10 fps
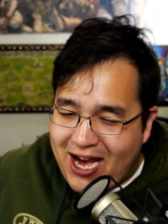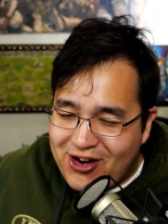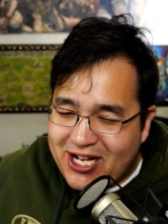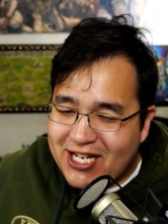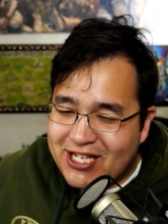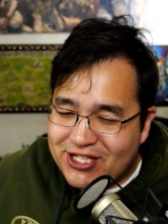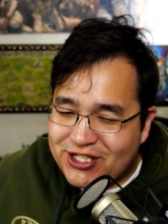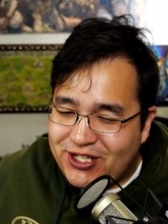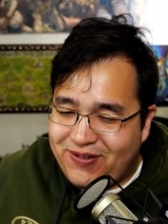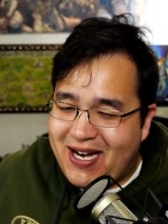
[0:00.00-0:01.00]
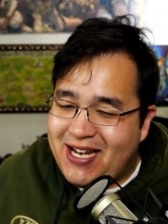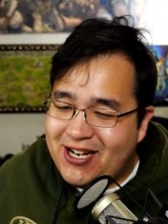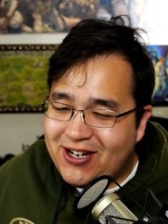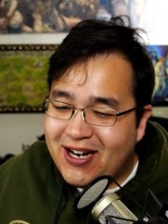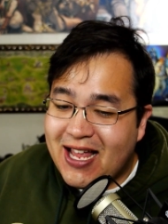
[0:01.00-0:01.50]
air conditioner right
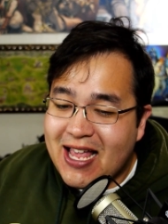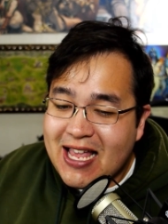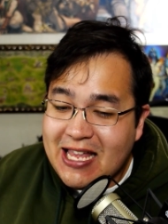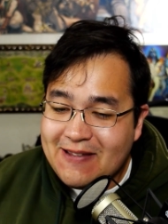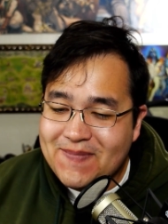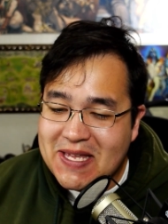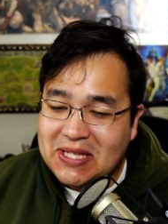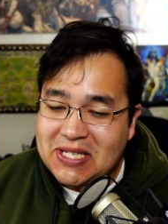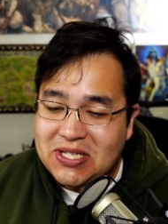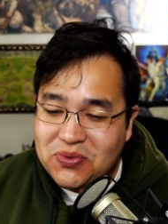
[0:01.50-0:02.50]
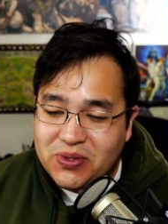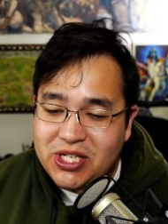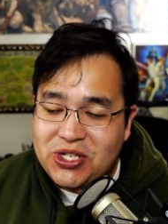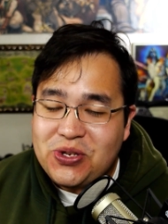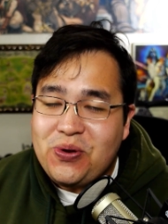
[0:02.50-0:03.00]
here. It doesn't
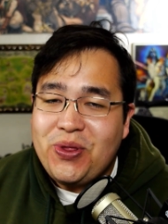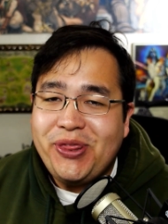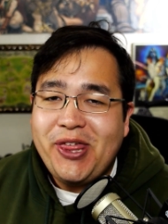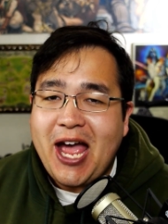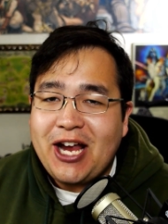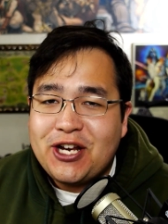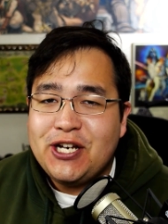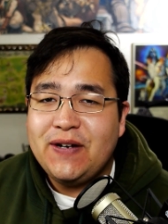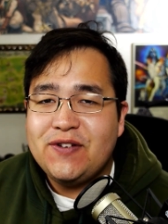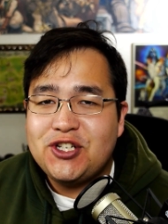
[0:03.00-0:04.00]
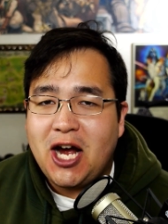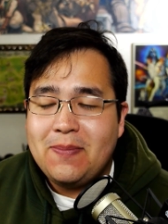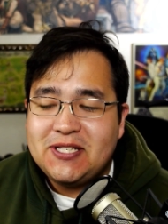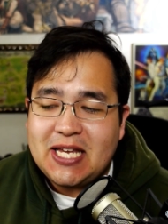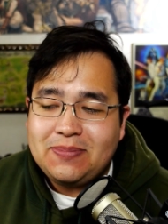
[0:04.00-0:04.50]
really do that good of a
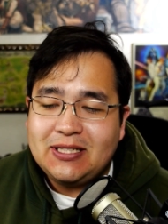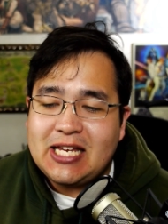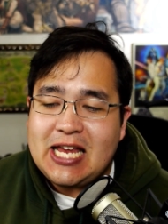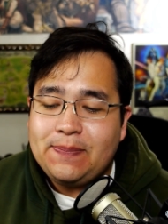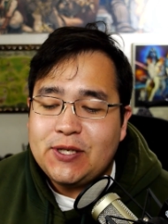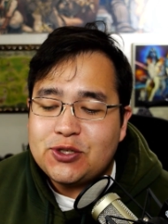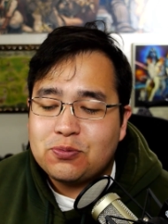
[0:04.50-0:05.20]
job. It's able to keep this